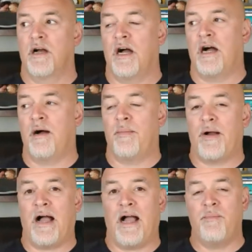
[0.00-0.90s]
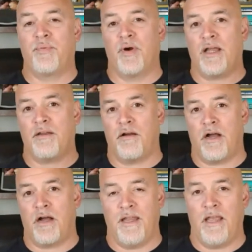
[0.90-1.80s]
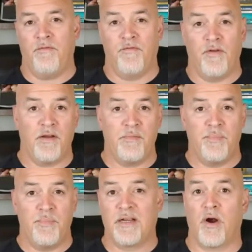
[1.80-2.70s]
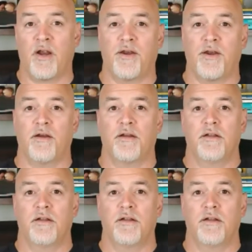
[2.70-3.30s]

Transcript: I brought on a very big marketer.